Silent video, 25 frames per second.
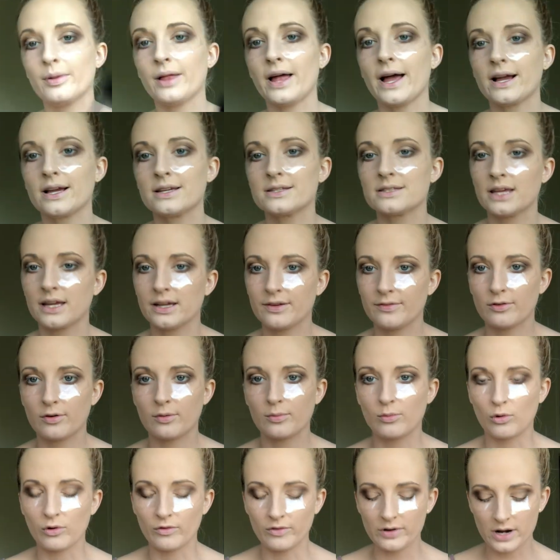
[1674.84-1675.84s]
Black is like
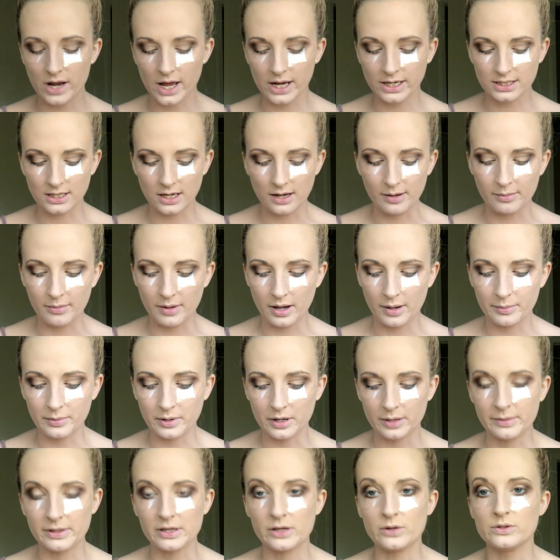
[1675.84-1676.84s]
for more of a nighttime. I'm
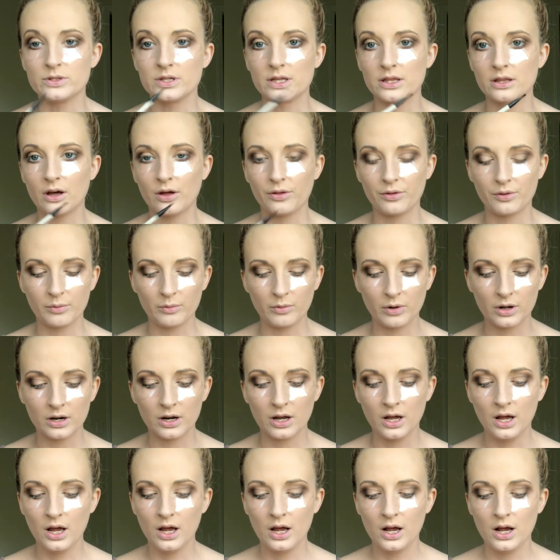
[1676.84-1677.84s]
going to be using the other
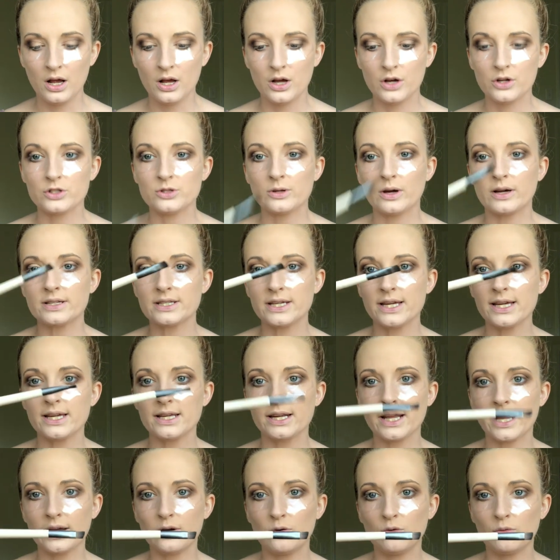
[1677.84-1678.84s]
one. So I take
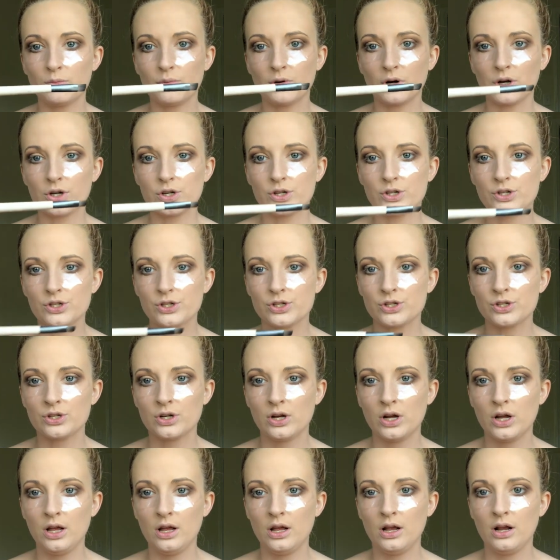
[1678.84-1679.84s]
an angled brush,
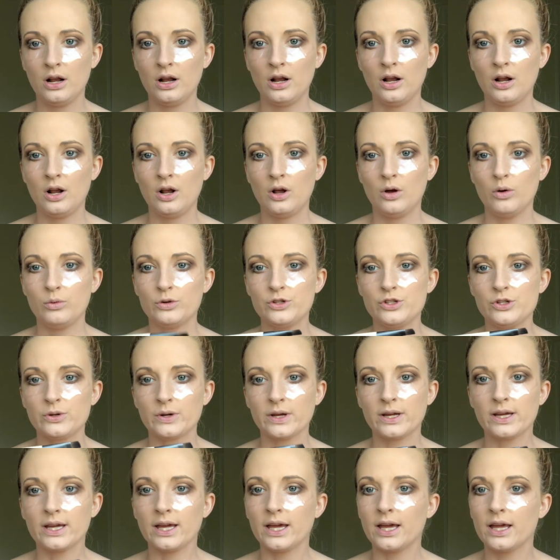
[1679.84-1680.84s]
which you
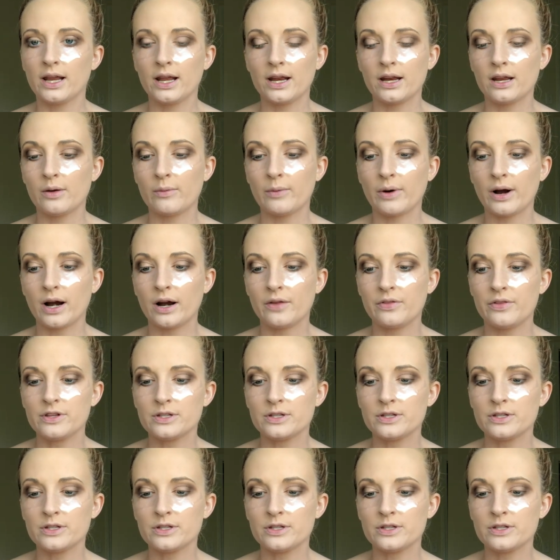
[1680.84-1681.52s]
can get anywhere.